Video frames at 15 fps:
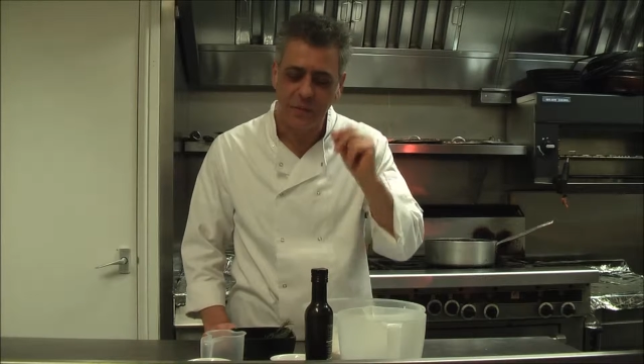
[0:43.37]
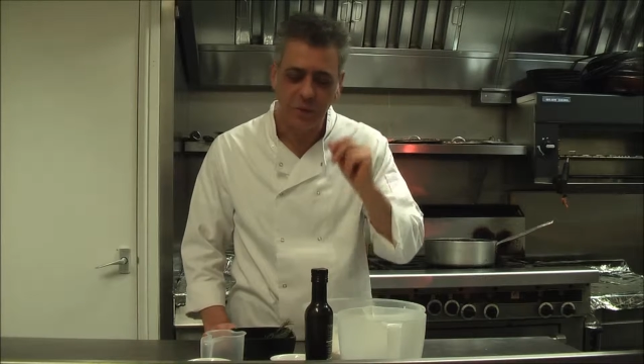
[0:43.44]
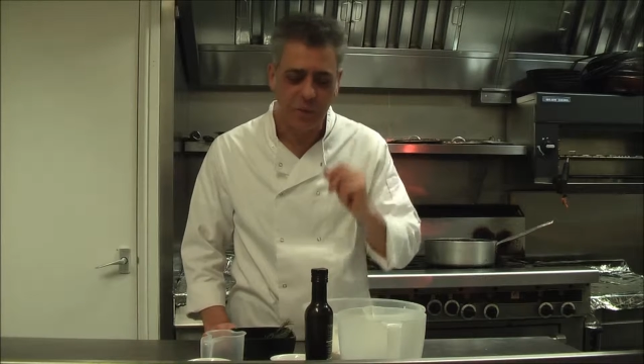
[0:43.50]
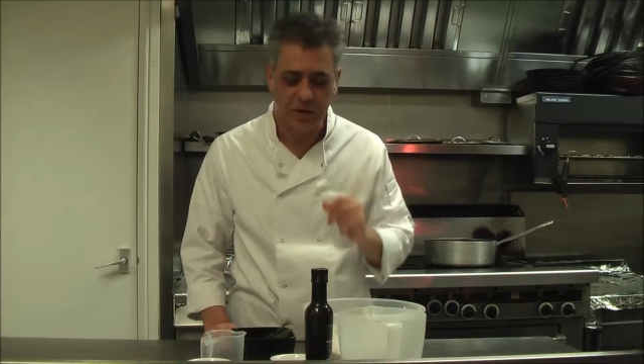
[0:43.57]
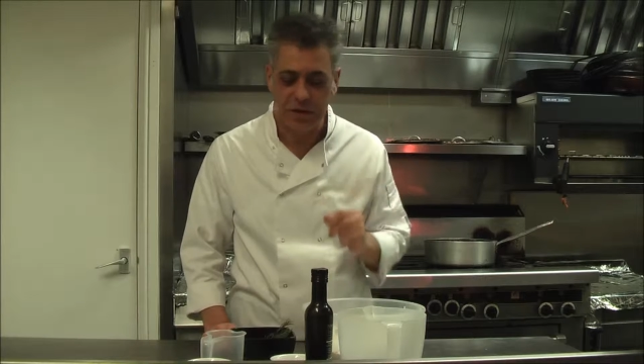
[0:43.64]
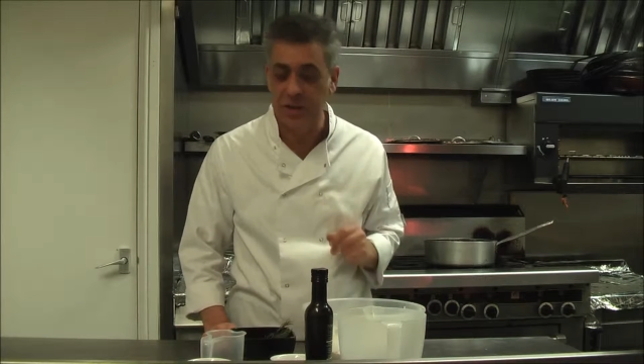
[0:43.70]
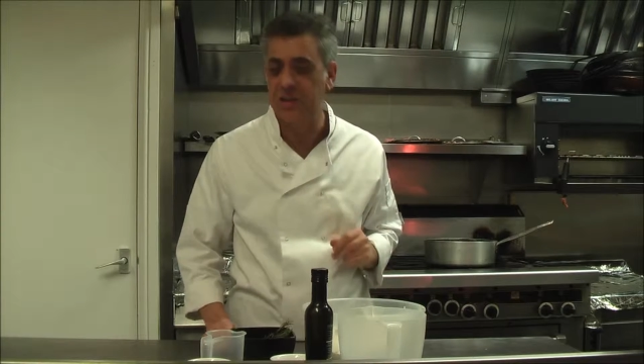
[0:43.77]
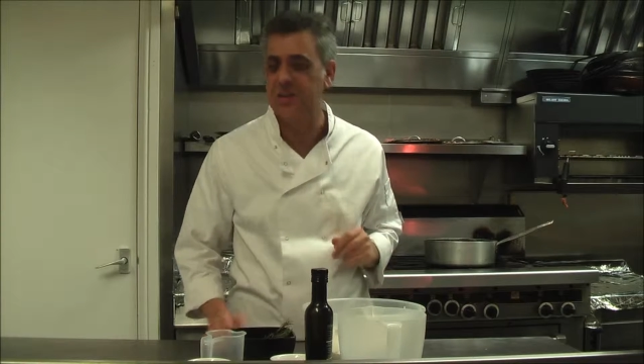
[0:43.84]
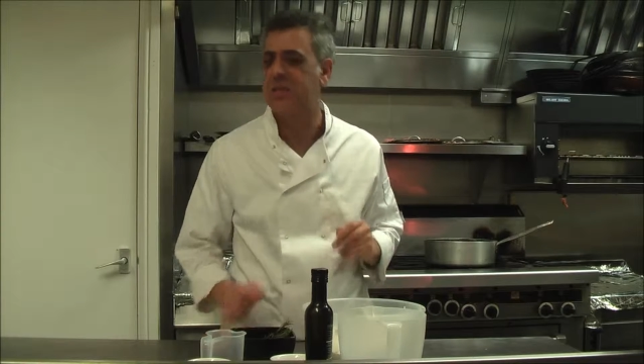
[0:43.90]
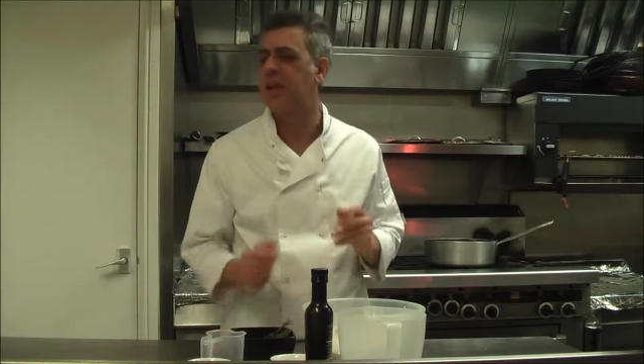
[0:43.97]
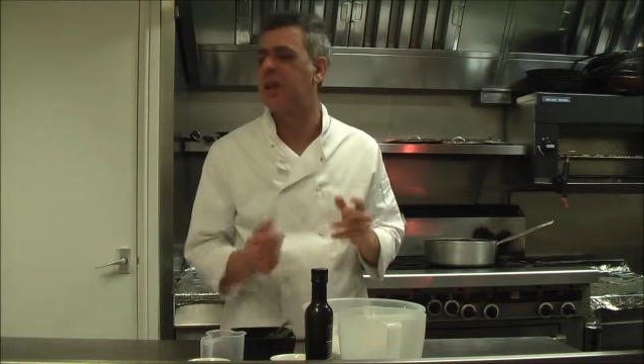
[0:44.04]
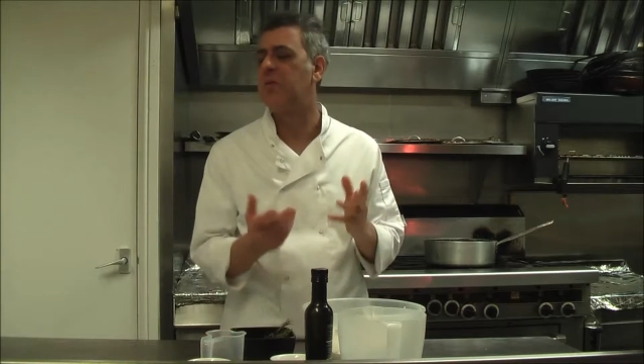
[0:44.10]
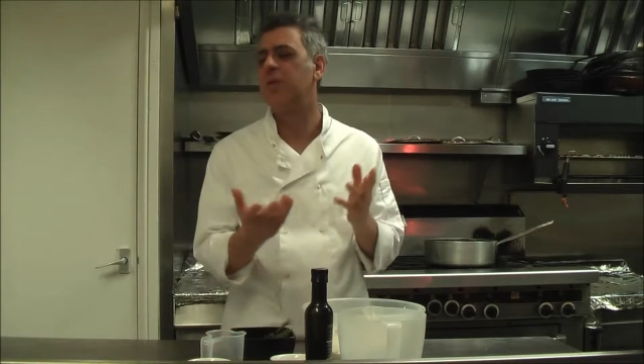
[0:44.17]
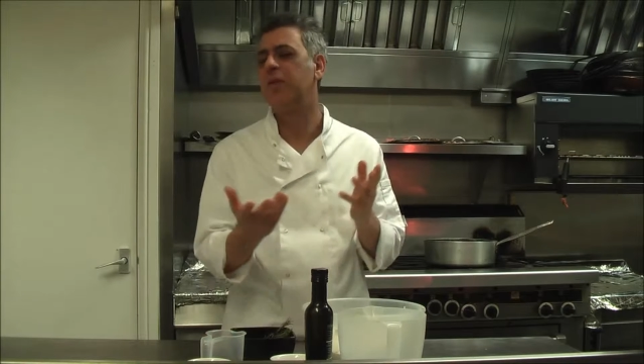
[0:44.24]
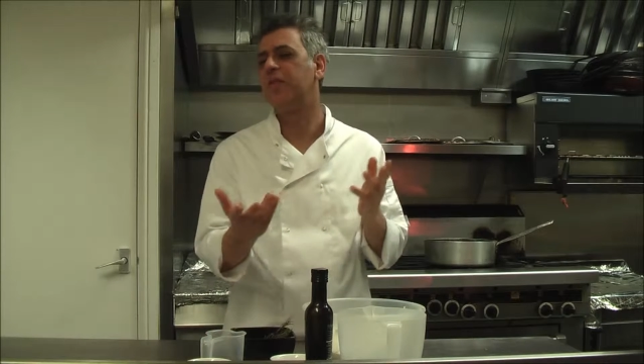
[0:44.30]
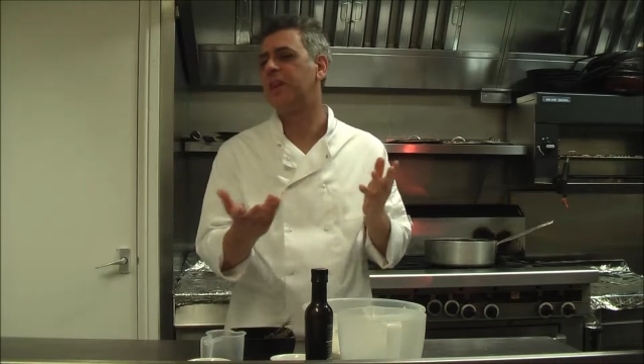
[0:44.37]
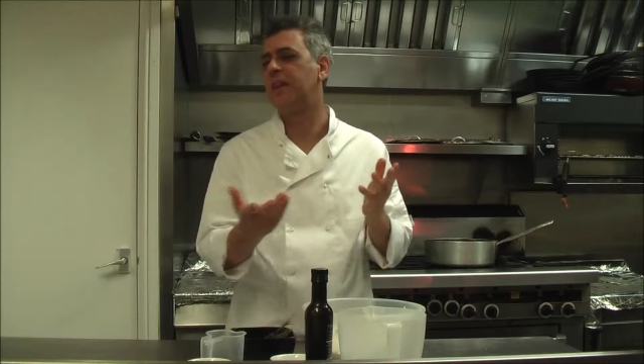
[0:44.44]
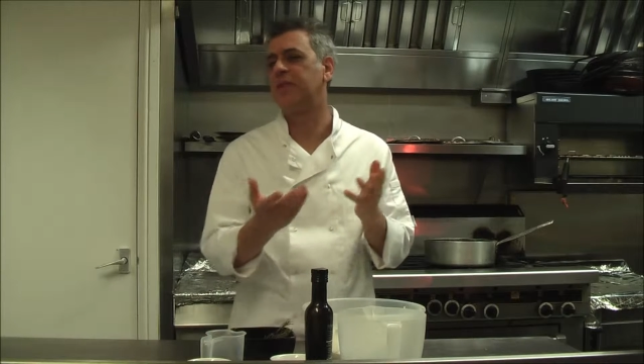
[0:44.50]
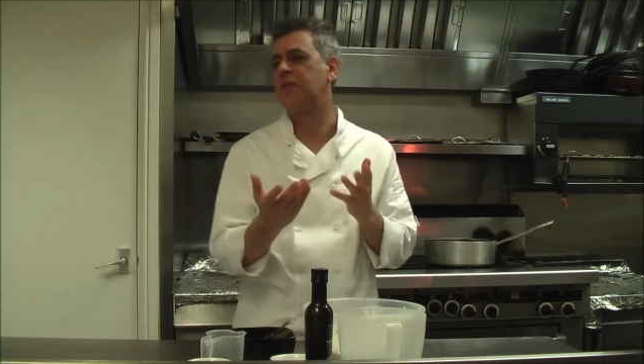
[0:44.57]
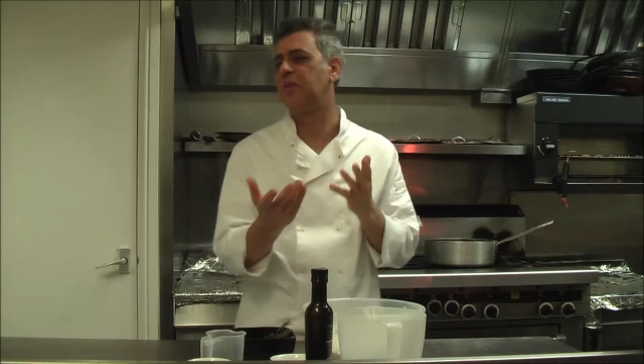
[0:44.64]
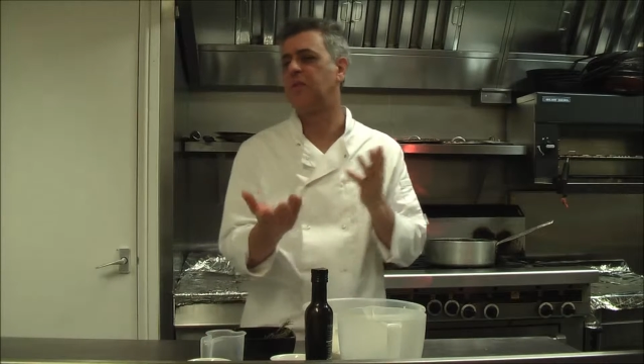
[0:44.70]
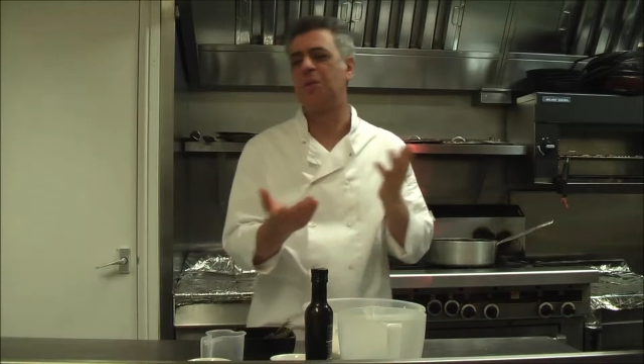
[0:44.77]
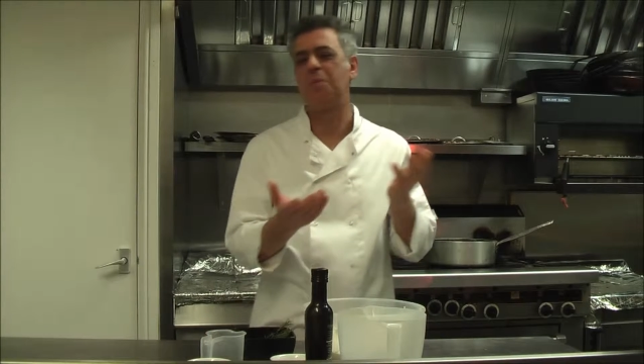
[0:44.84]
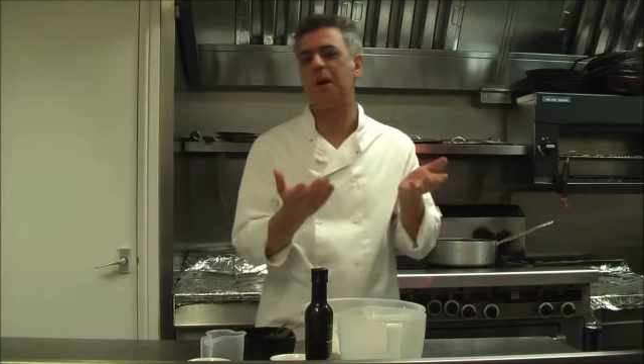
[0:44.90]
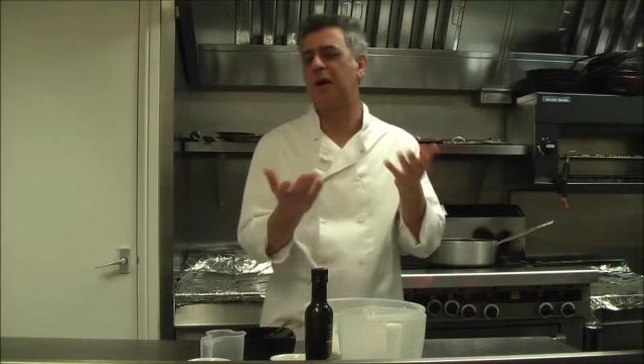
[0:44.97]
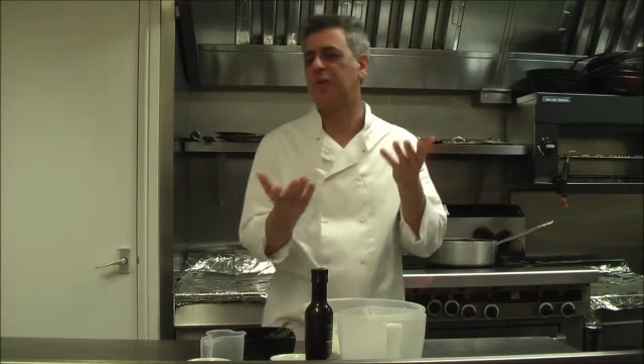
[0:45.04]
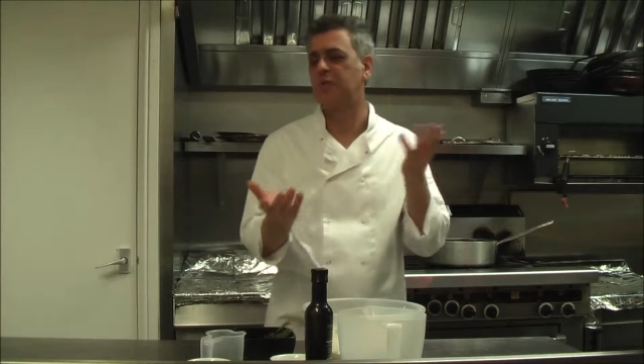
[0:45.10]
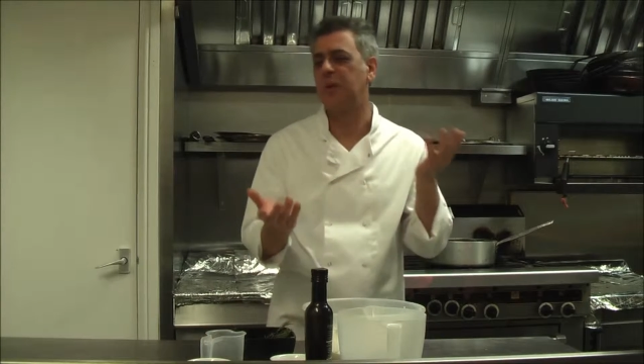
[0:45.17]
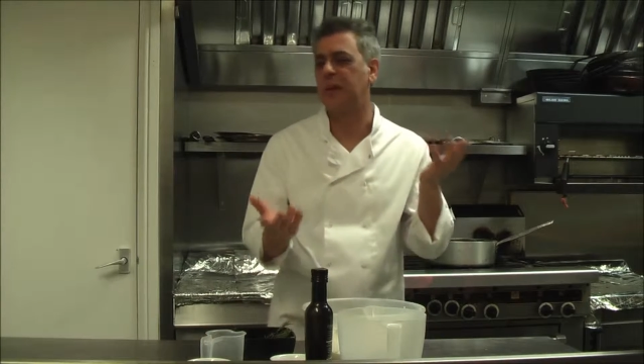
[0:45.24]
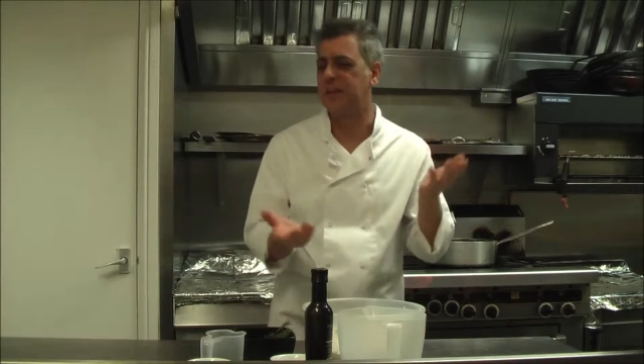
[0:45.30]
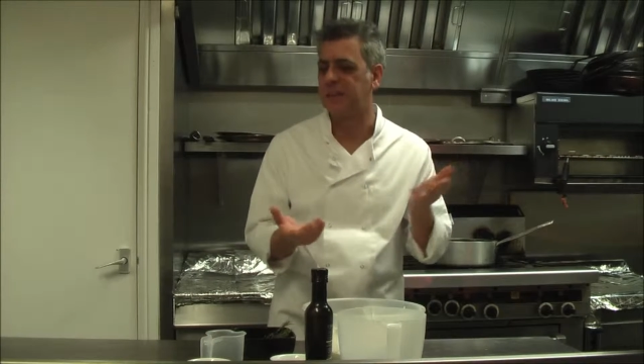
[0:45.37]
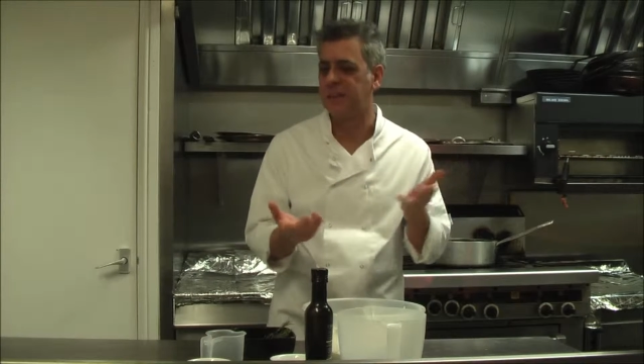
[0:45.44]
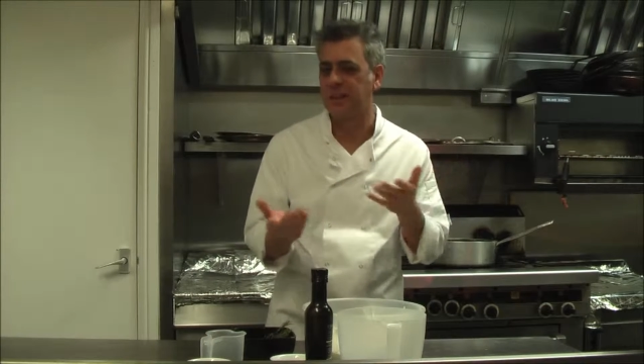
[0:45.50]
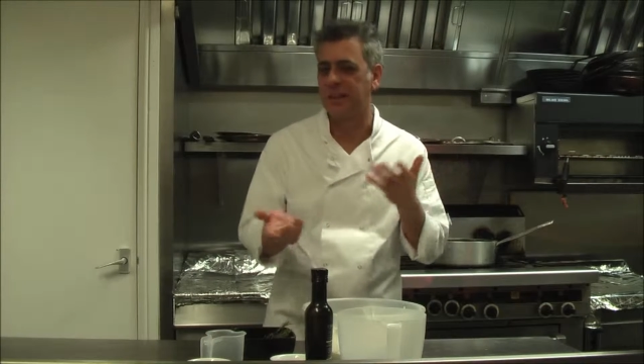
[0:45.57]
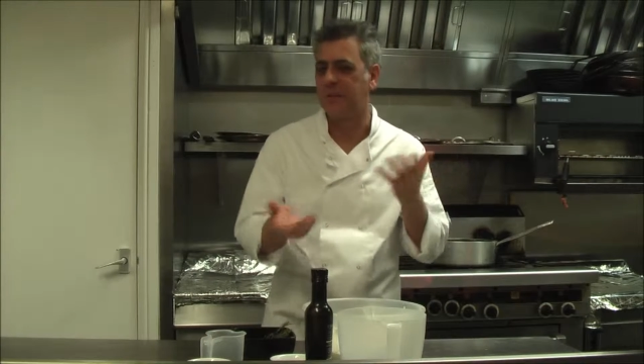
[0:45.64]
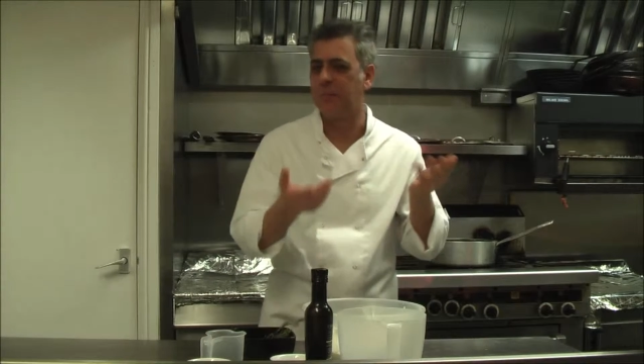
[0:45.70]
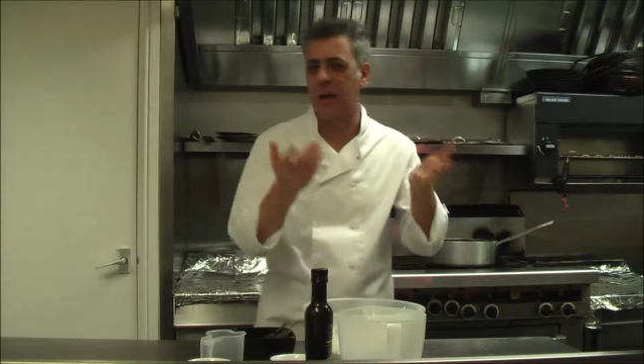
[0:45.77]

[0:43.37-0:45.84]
which is equivalent to about 20